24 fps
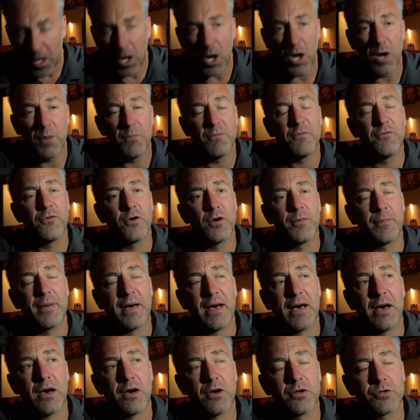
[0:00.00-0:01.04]
home for
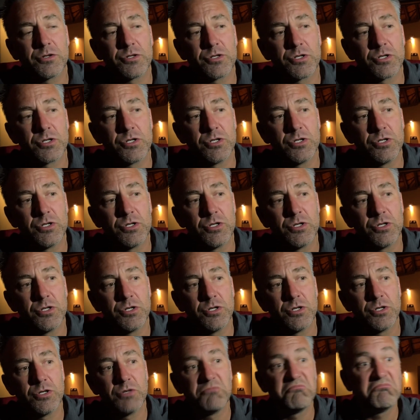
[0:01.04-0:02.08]
about
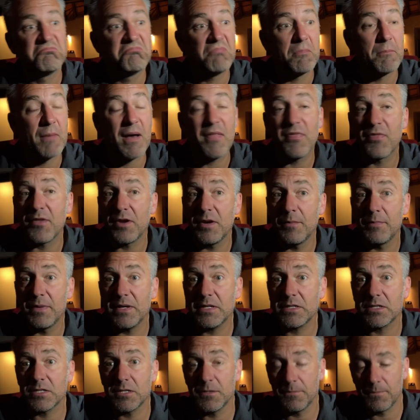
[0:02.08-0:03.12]
a month and a
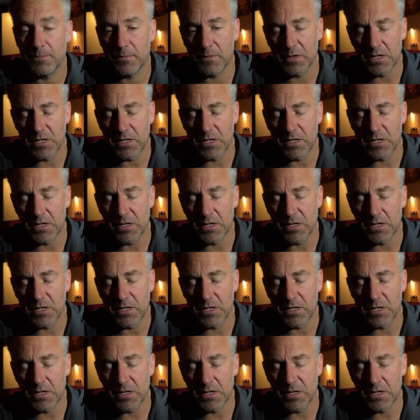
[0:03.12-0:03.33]
bit.